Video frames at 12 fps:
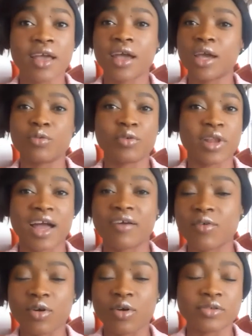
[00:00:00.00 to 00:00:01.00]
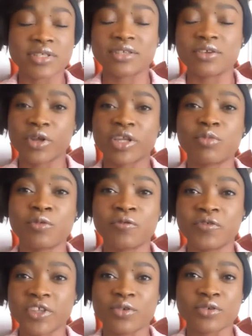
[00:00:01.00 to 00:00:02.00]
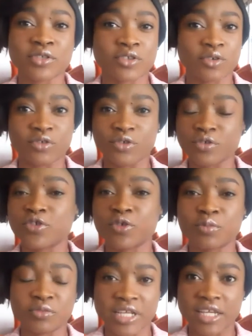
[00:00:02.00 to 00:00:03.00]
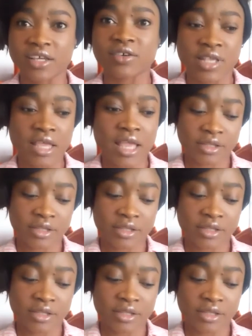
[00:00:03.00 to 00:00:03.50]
And we'll have all these incredible videos on YouTube telling us